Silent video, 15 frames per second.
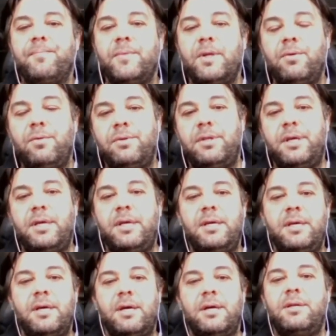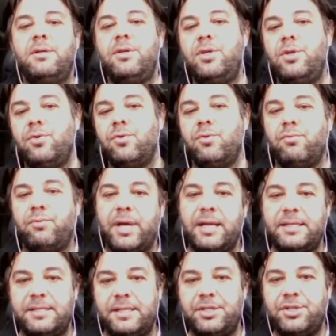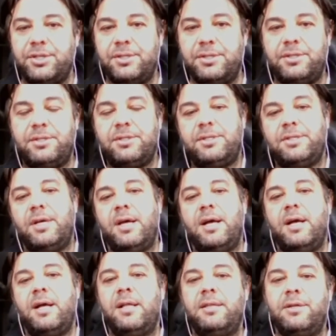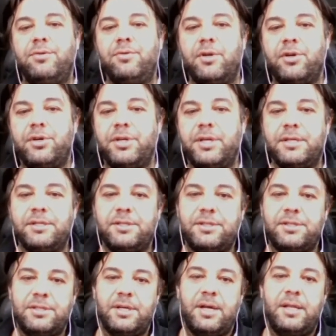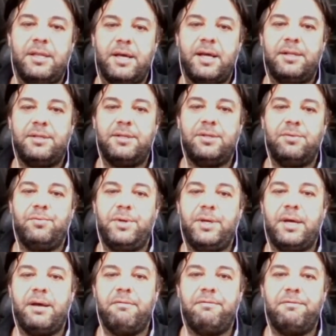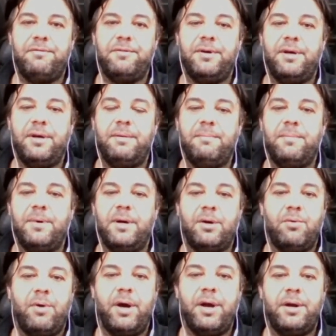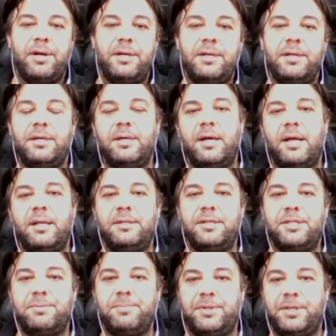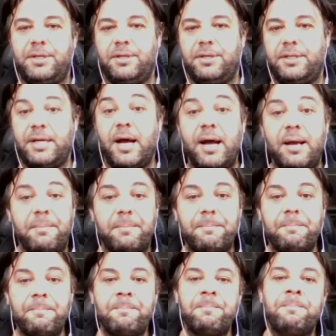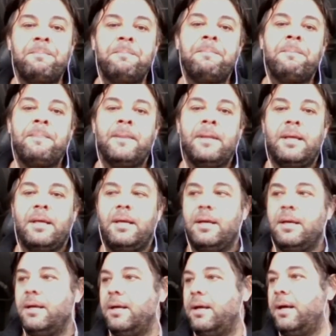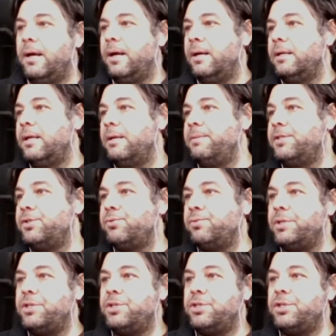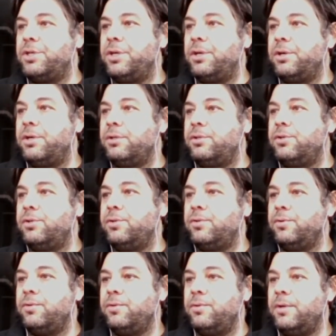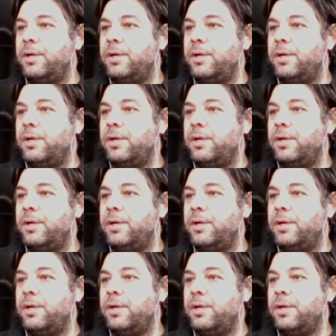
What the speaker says: the new realizations, the new learnings that we have acquired at this particular time. Let me switch here to